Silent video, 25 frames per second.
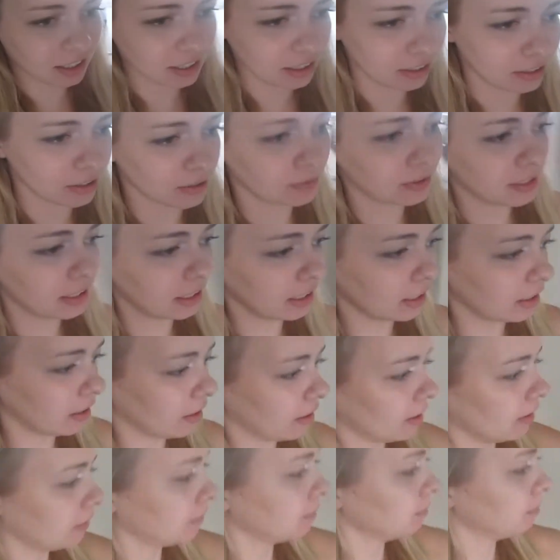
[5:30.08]
go in
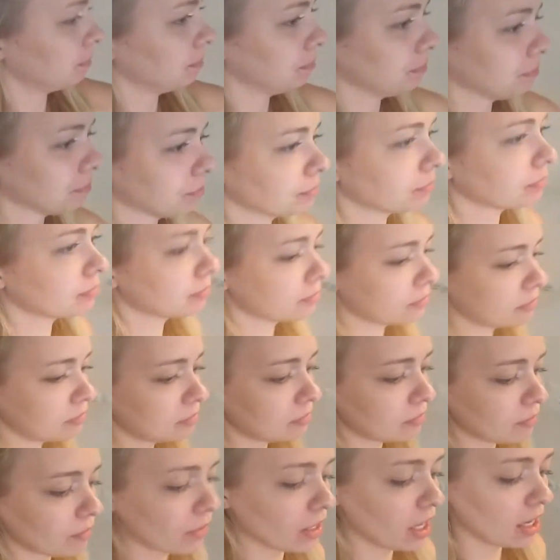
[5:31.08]
here
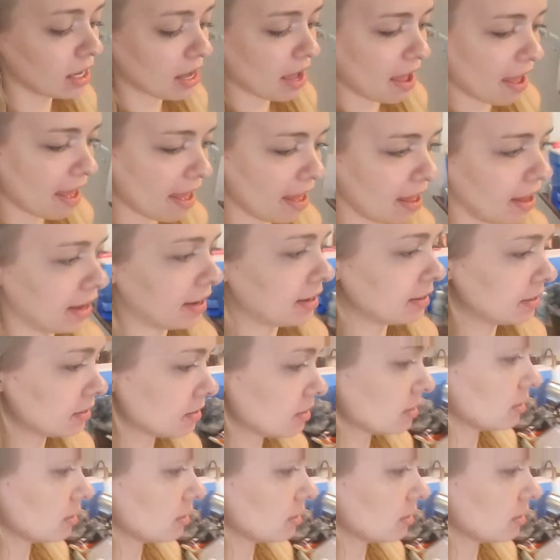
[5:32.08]
and